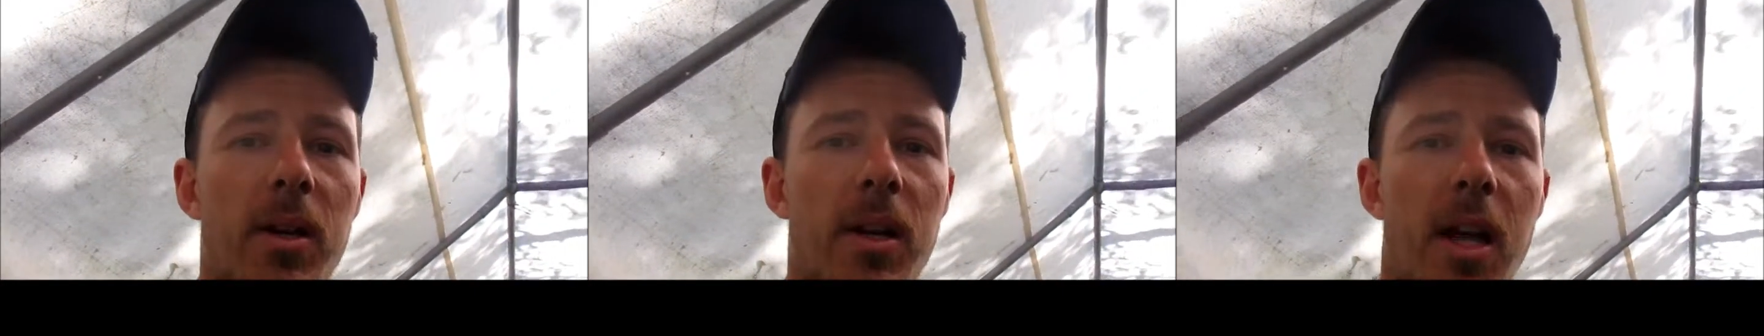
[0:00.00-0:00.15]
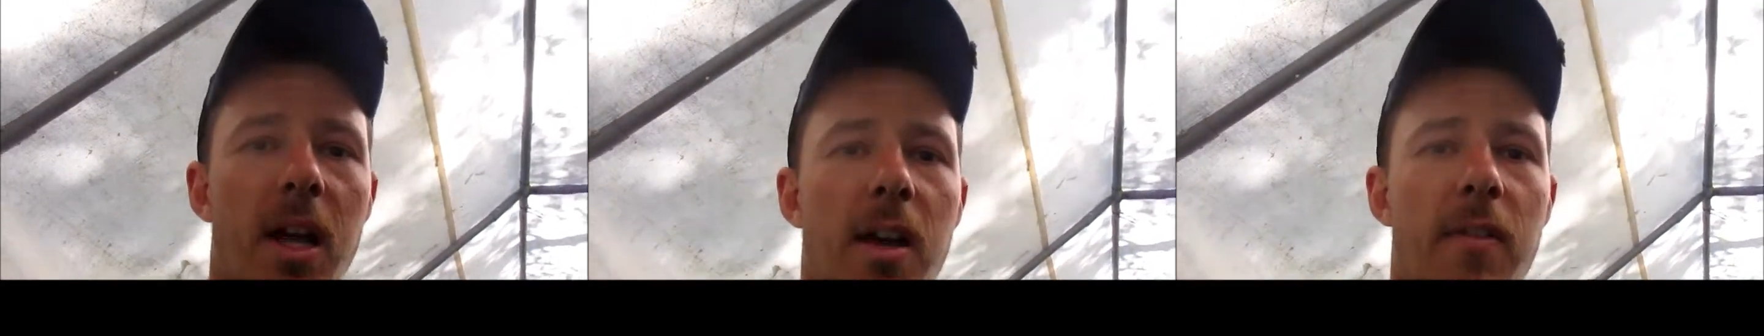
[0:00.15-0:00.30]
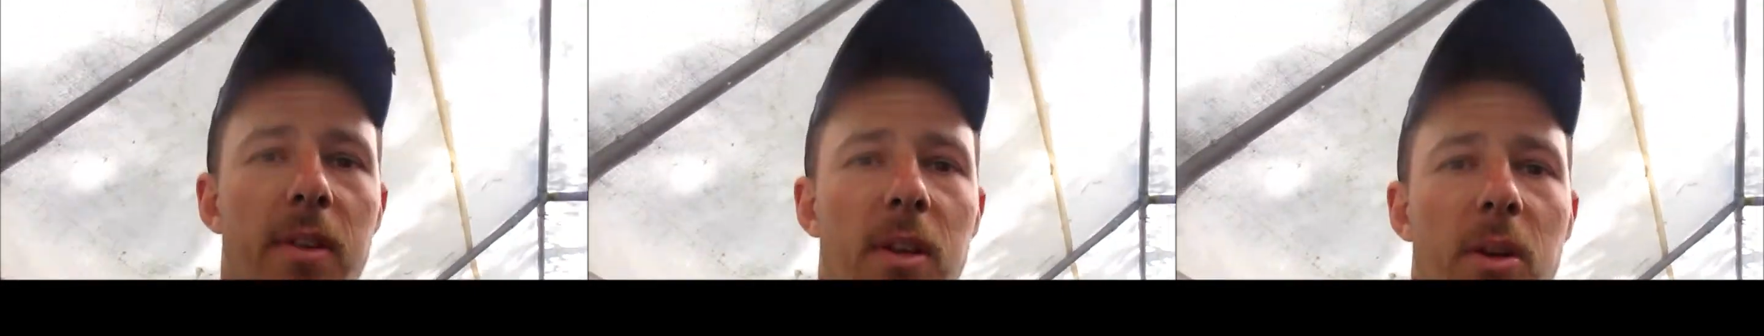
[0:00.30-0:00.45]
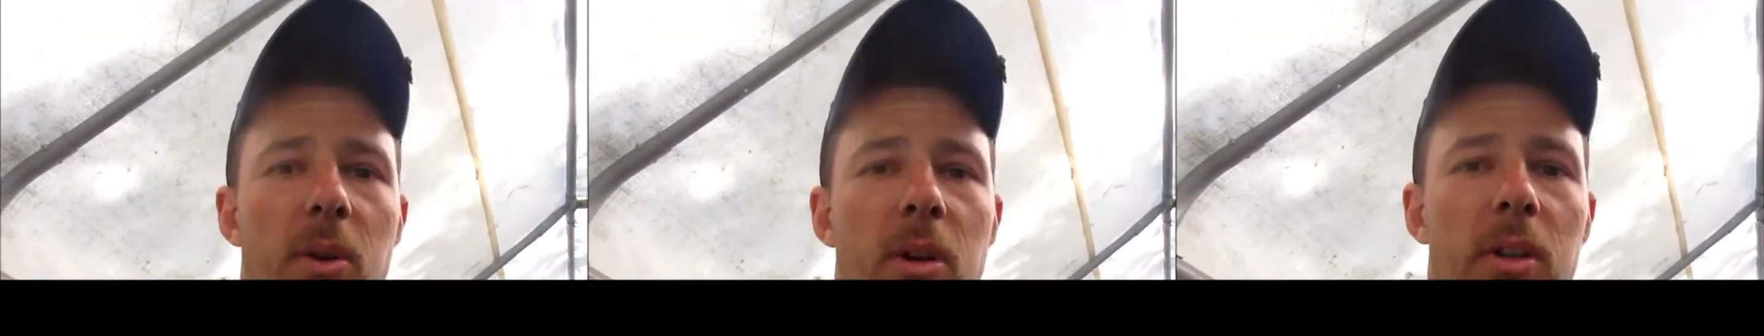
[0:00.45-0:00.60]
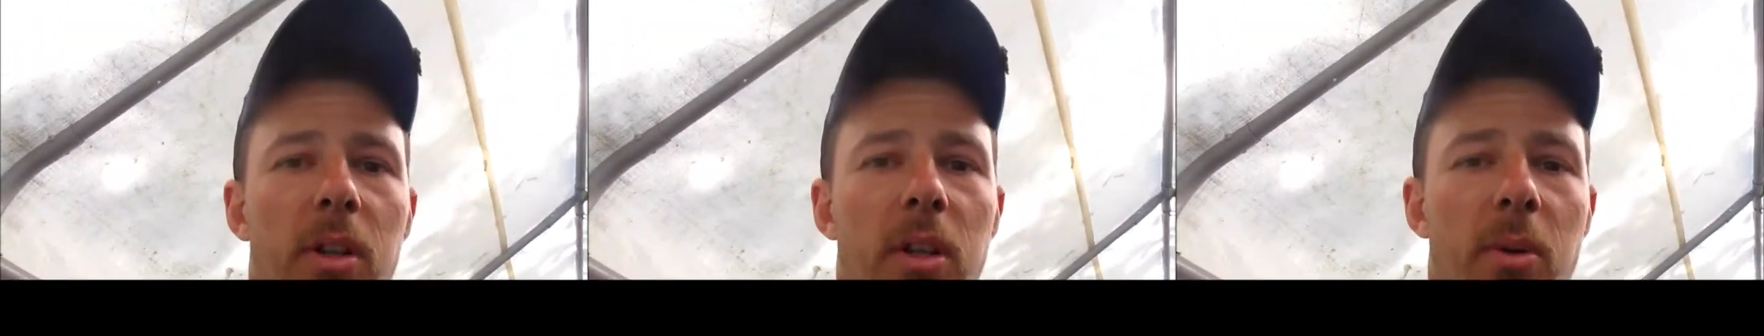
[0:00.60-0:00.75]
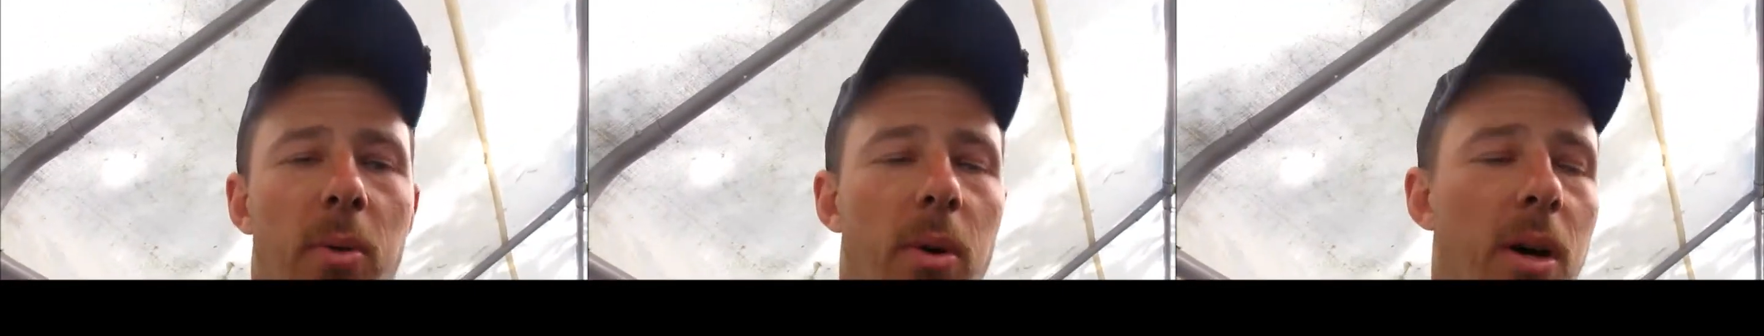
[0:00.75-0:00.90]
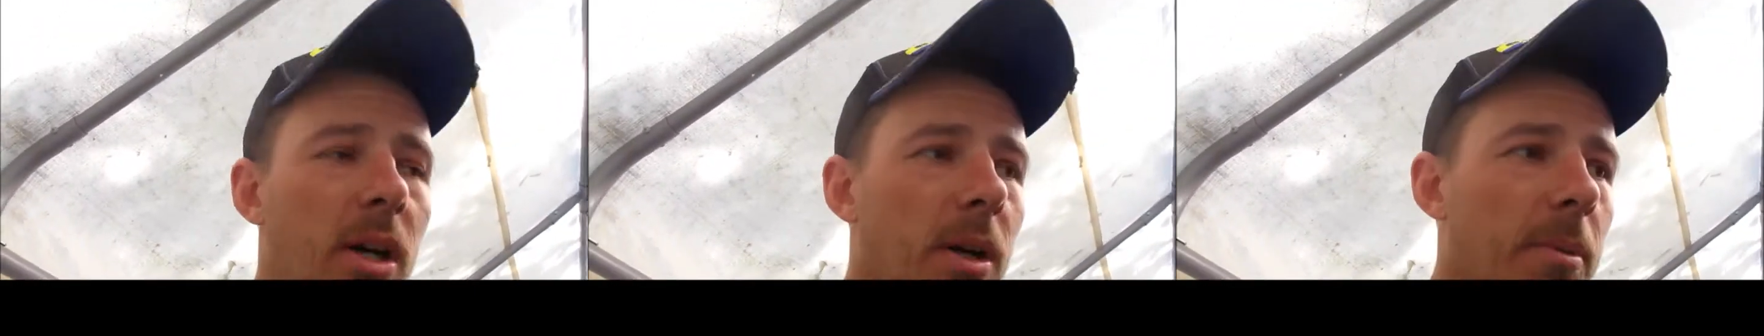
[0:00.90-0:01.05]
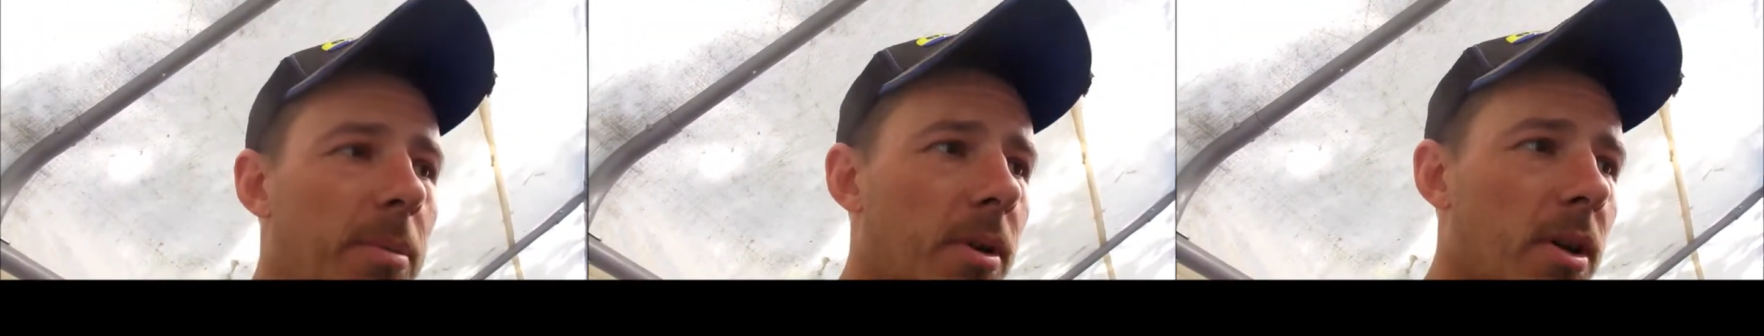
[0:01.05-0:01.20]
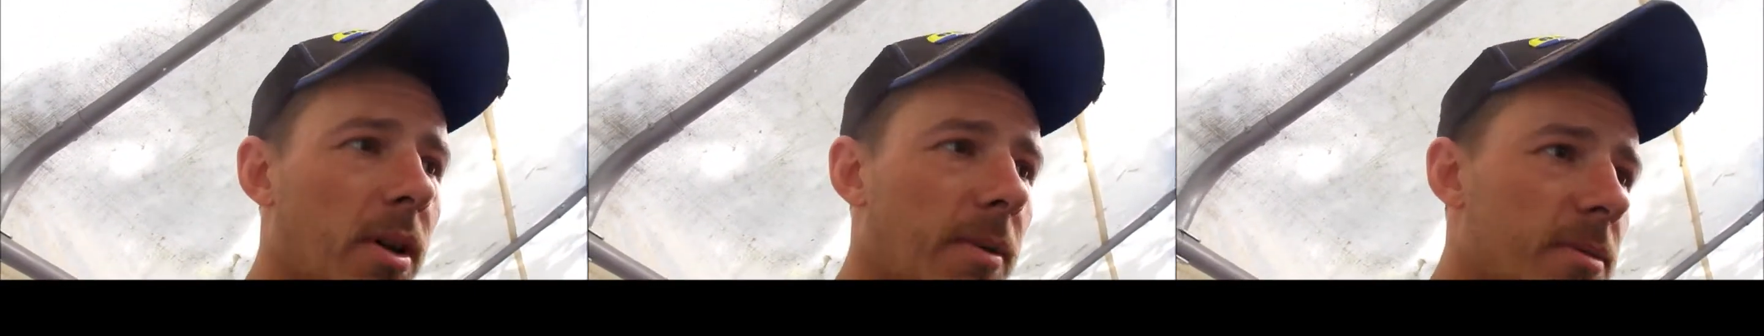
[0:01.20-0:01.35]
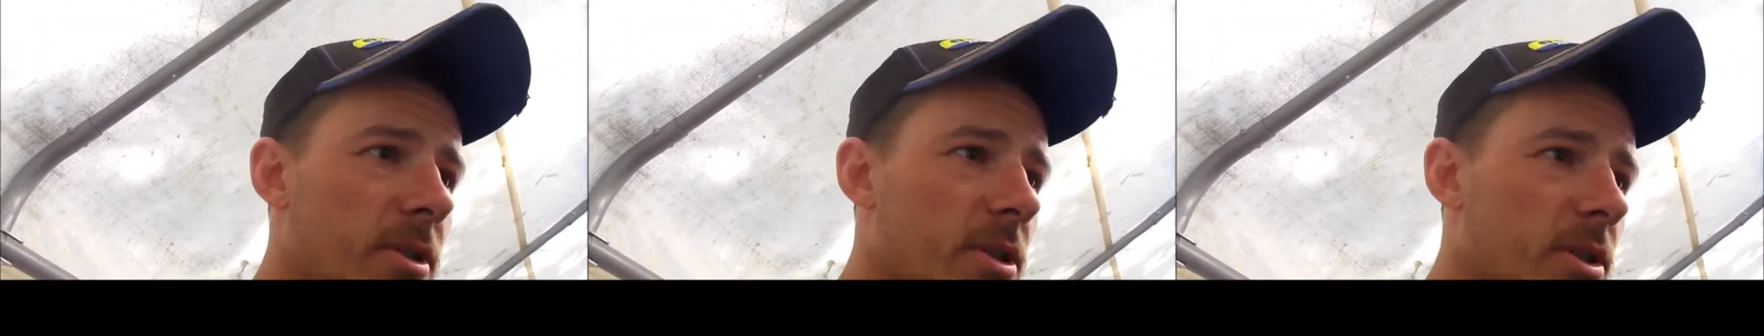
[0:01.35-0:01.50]
have any oil in your water
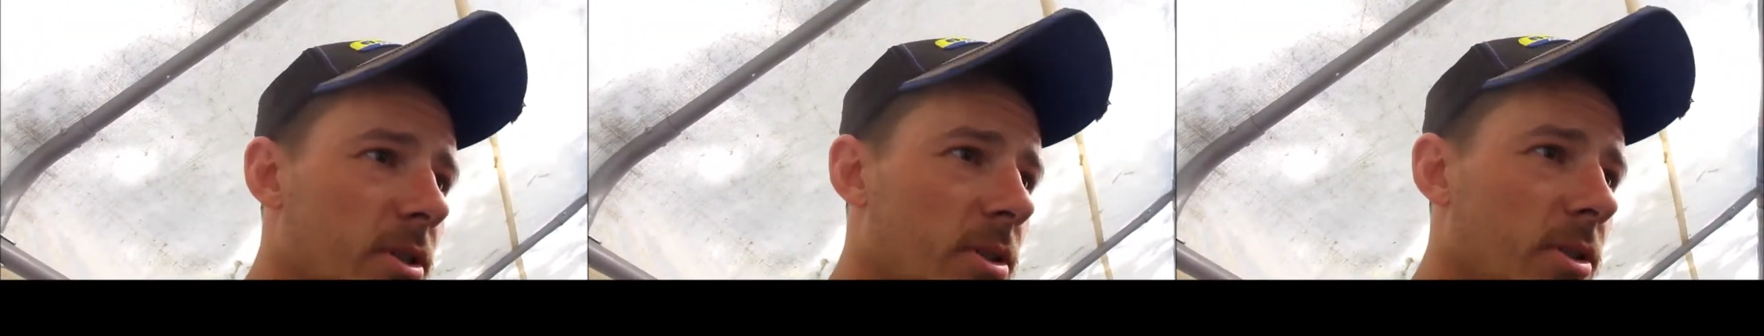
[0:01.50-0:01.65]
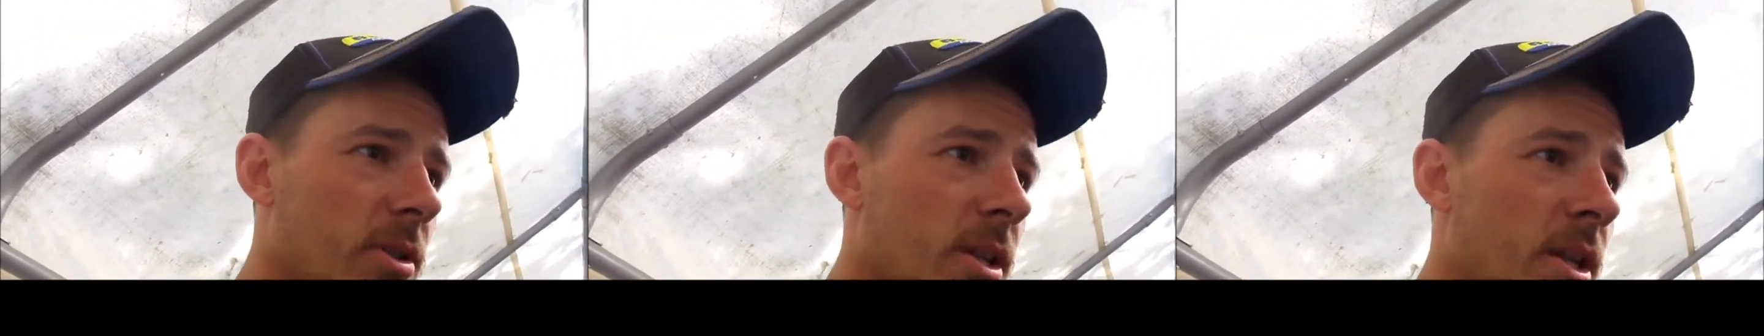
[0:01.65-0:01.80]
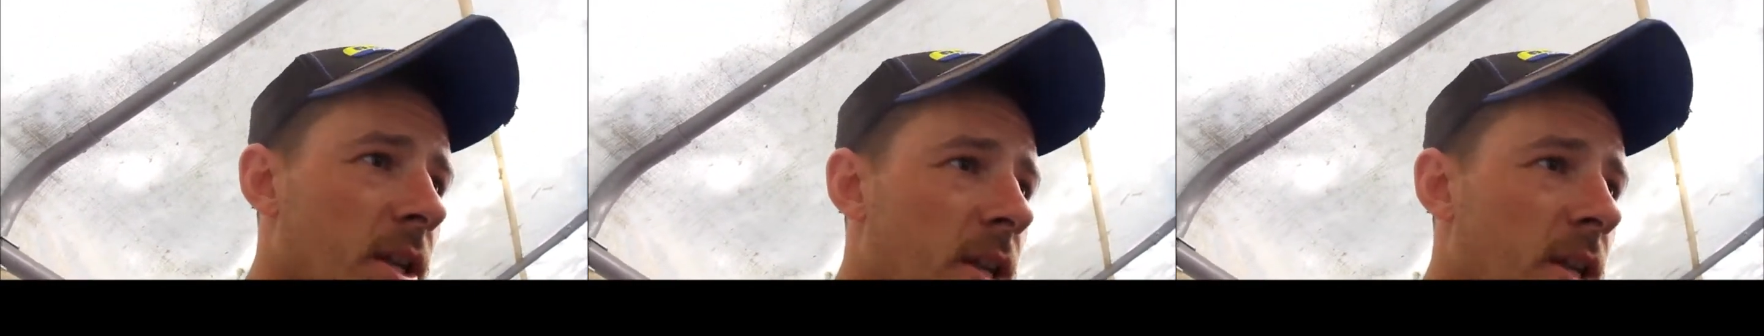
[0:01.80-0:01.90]
pump. So